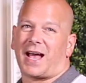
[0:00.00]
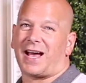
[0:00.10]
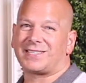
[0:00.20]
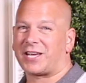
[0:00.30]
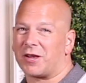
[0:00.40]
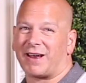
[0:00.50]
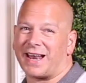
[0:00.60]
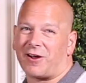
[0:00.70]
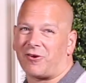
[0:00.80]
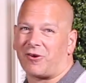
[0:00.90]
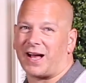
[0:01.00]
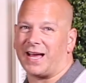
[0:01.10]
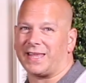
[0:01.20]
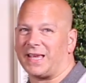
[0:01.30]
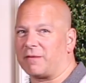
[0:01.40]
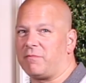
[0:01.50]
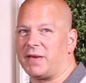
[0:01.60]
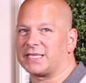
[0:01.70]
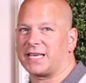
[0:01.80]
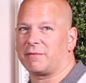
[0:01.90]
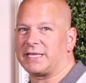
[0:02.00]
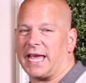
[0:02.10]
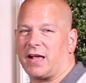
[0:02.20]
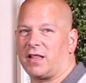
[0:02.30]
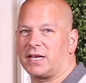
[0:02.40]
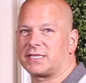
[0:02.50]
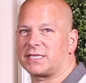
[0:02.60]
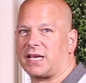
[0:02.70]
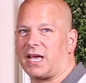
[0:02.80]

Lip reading: I'll tell you right now, I think mixing metallics